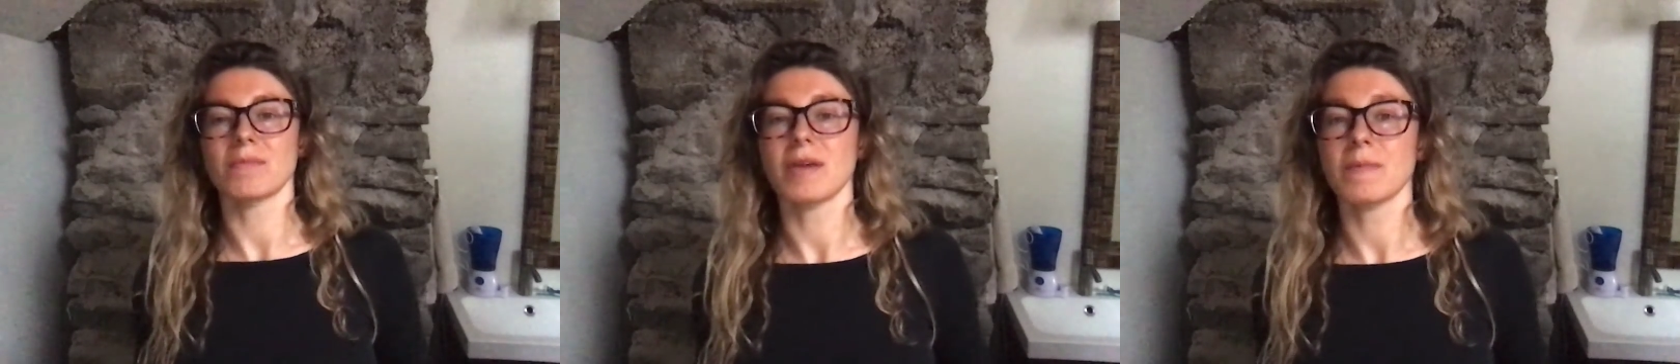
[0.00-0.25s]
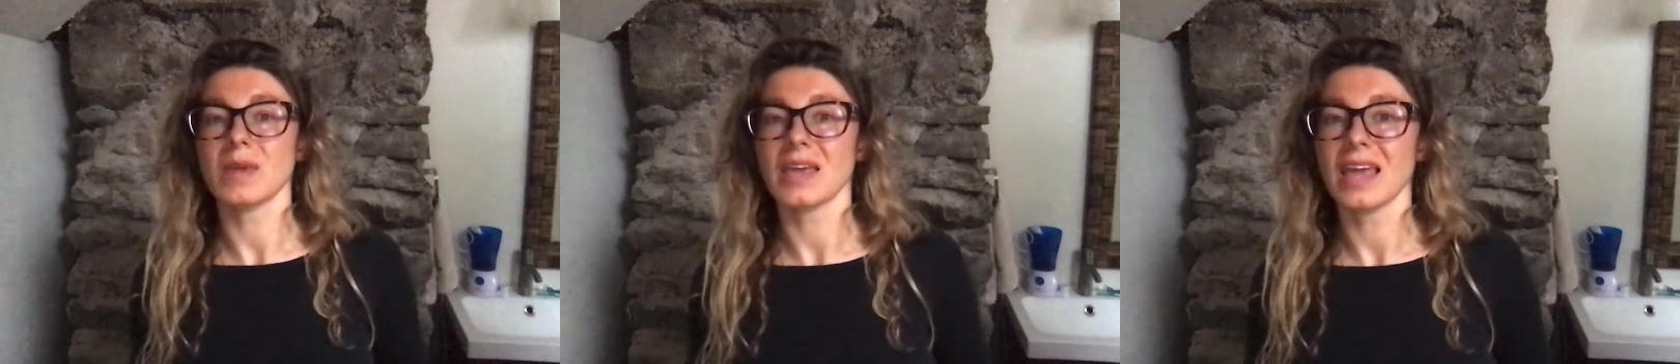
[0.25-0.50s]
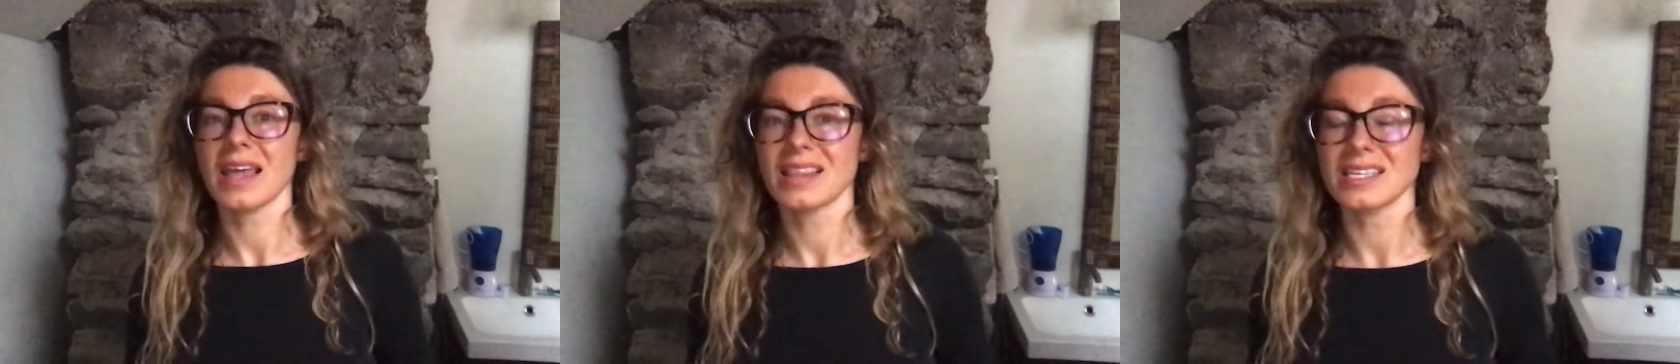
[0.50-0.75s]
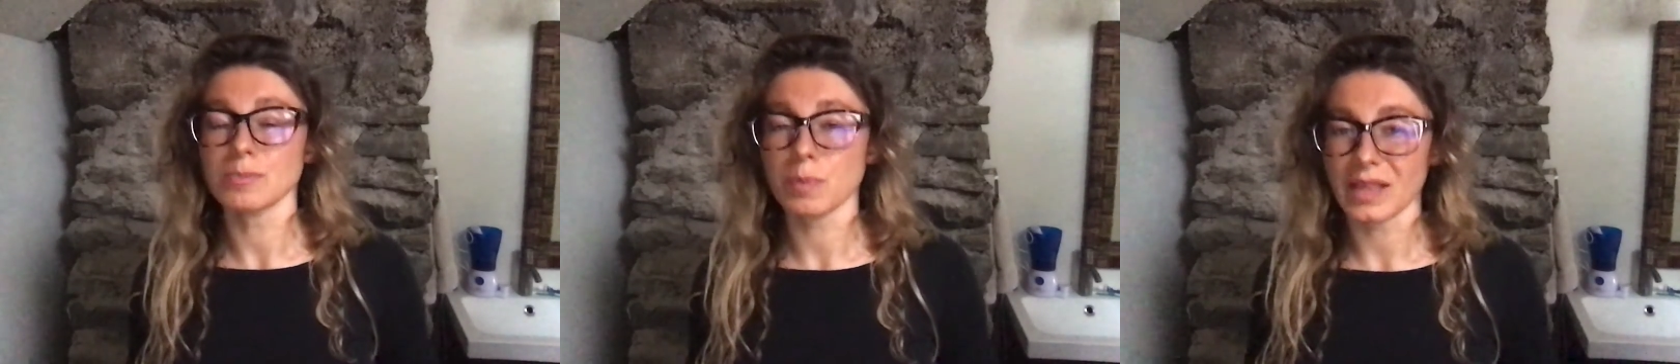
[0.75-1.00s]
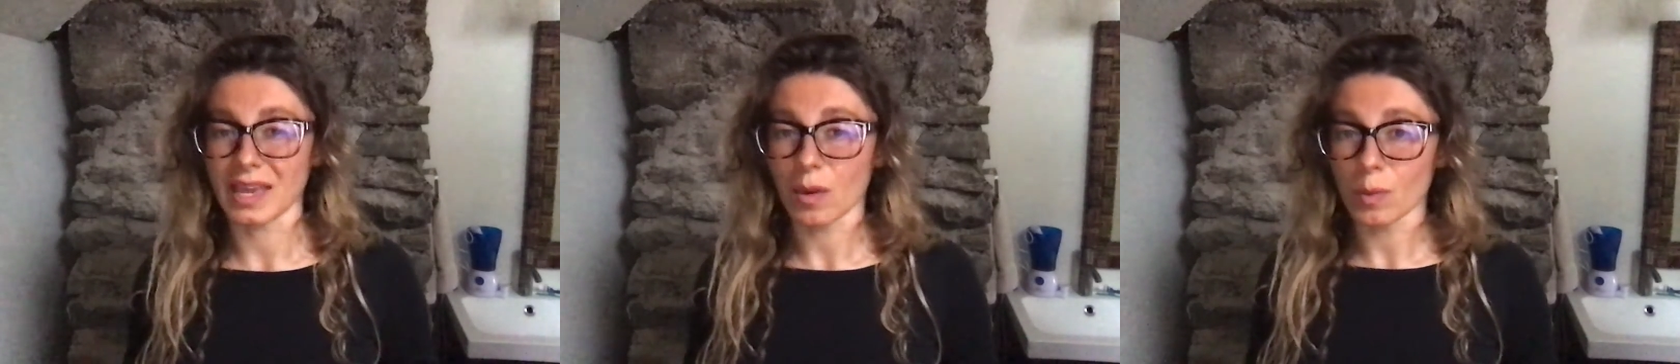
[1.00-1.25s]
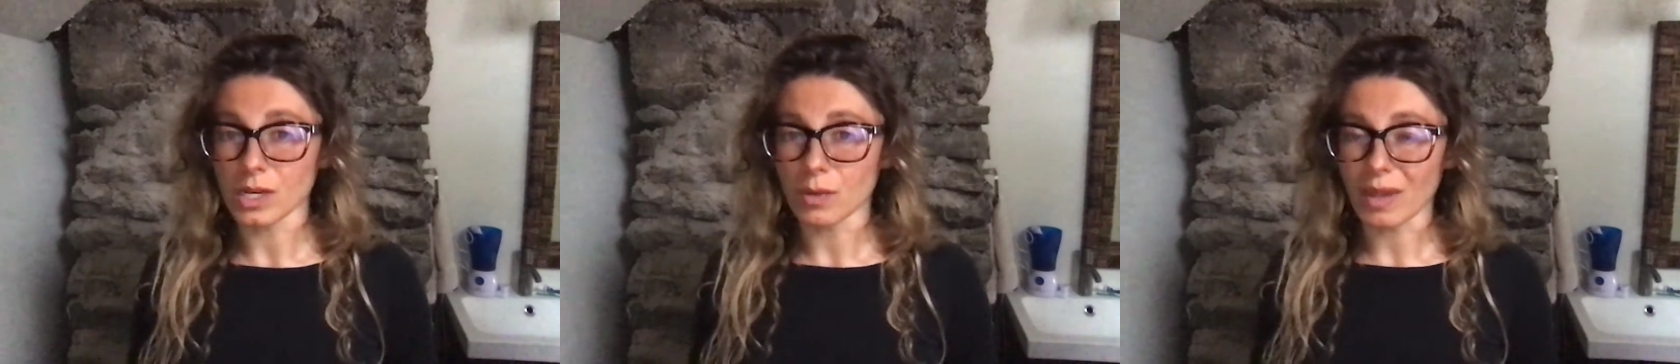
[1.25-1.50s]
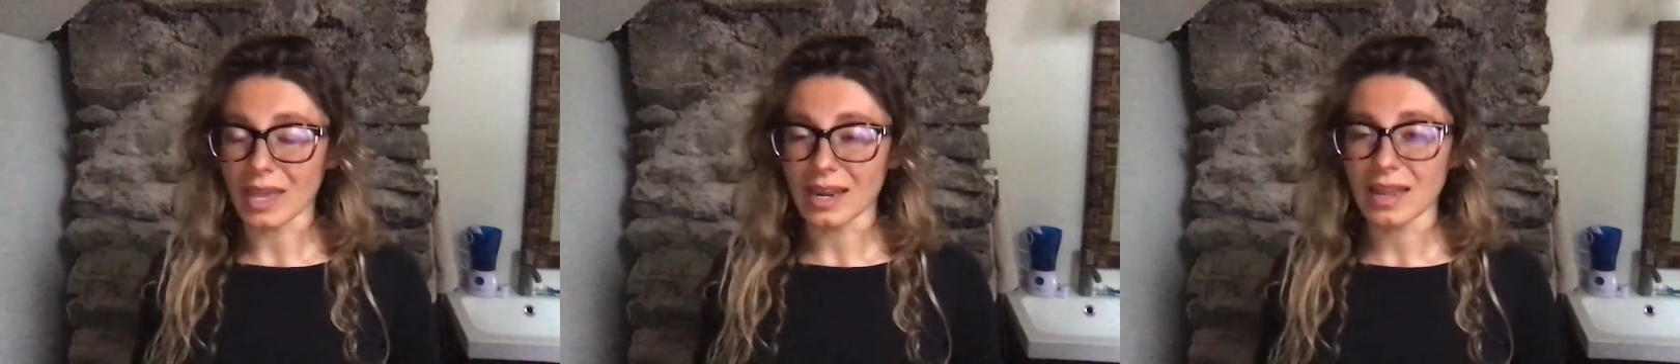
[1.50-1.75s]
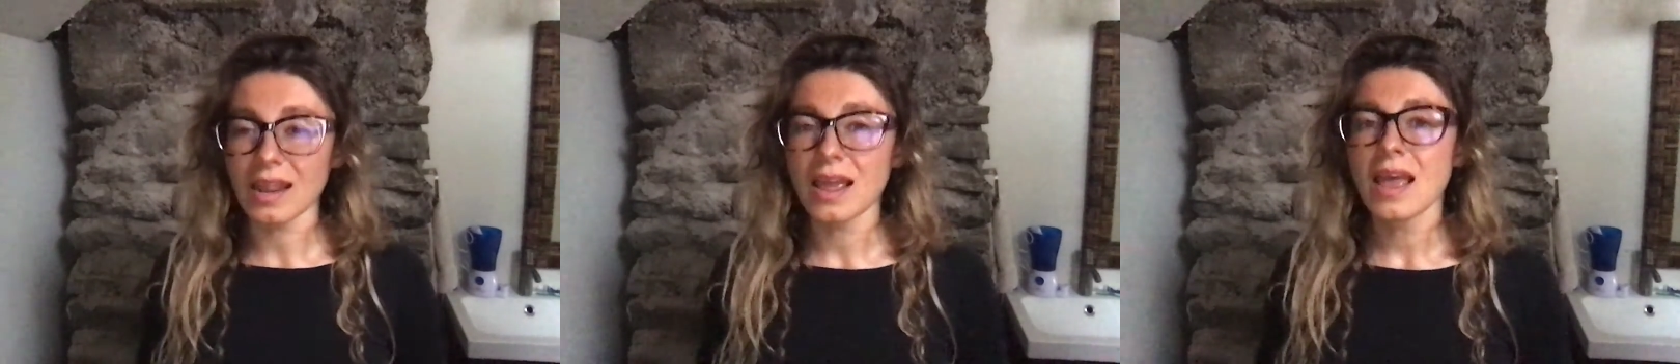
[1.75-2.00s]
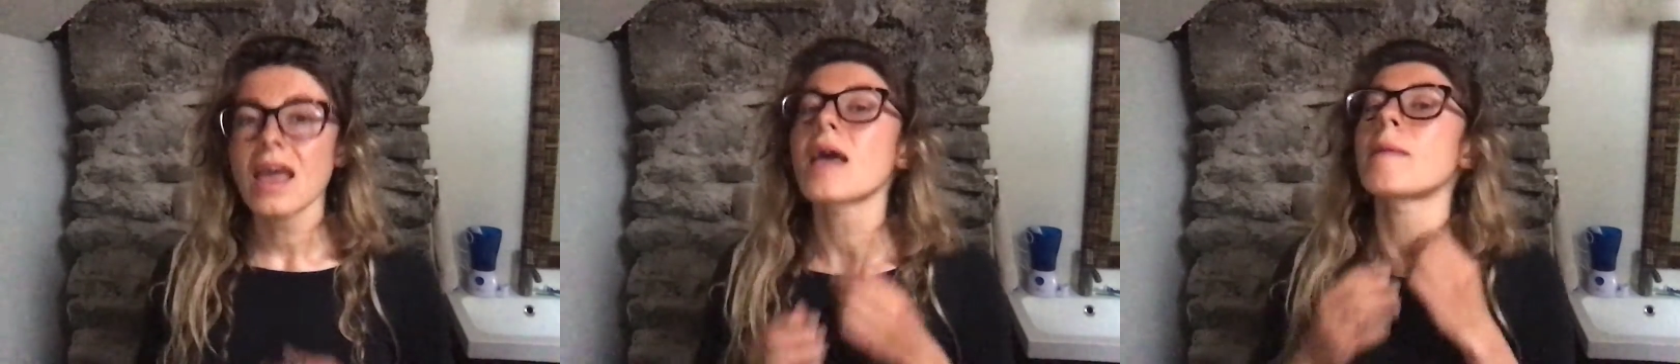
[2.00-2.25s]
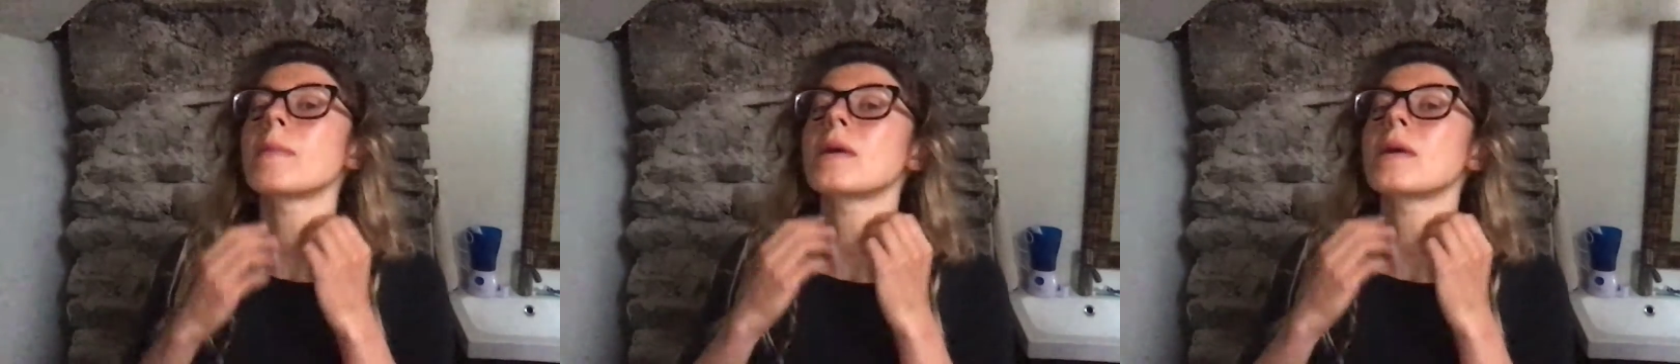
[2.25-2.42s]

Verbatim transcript: Maybe this plant, when you eat it, it